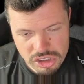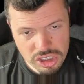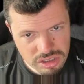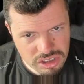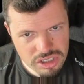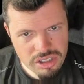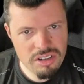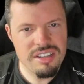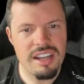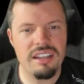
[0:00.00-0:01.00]
It's just
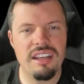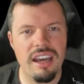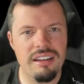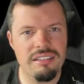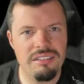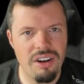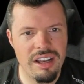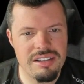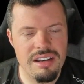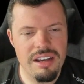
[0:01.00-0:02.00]
on 10K,
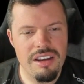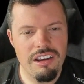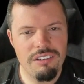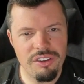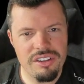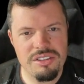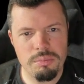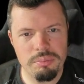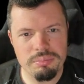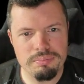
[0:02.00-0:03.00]
right? For this
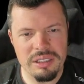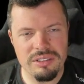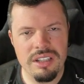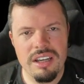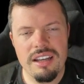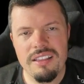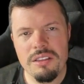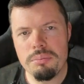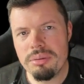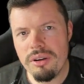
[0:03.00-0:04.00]
build,
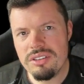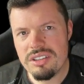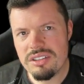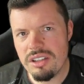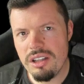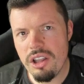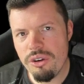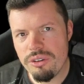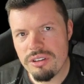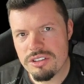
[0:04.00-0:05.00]
the processor
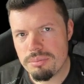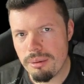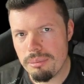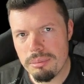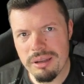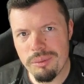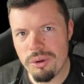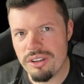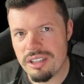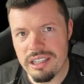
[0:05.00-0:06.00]
alone is probably
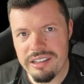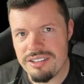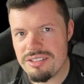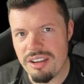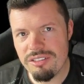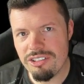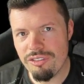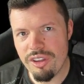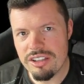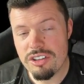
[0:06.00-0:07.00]
worth at least 7
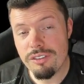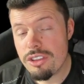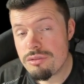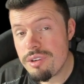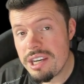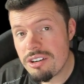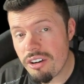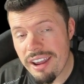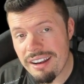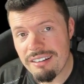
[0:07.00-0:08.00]
of that. So for
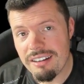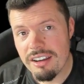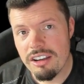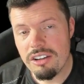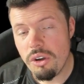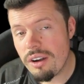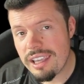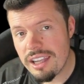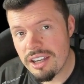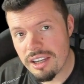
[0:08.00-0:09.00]
$3,000, you are
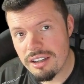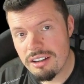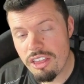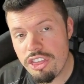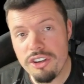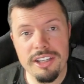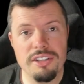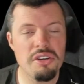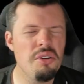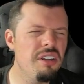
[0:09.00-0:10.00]
getting
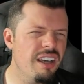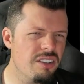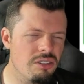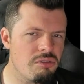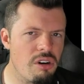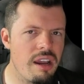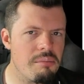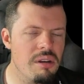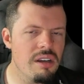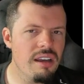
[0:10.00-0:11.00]
32 gigs of
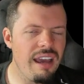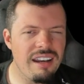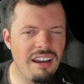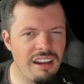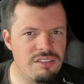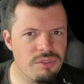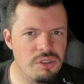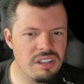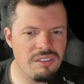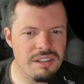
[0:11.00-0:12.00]
RAM and an
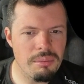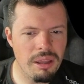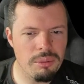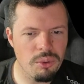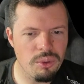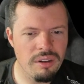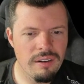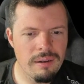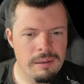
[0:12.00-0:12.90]
X470 motherboard.